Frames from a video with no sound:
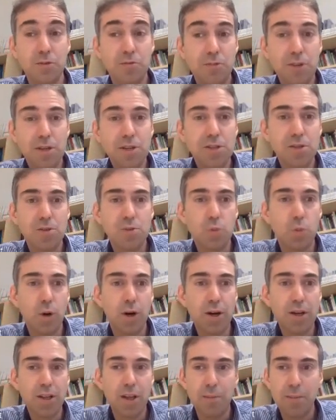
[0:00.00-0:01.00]
for reasons
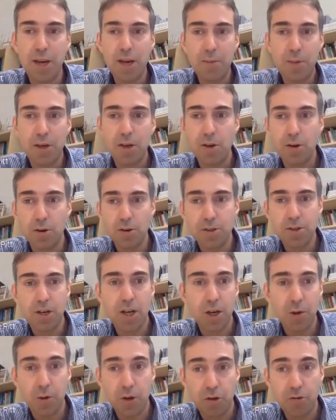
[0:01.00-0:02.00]
why they maybe
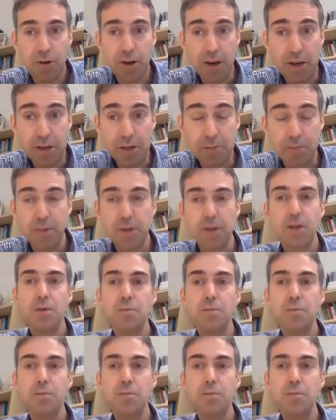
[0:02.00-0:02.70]
got a lower grade,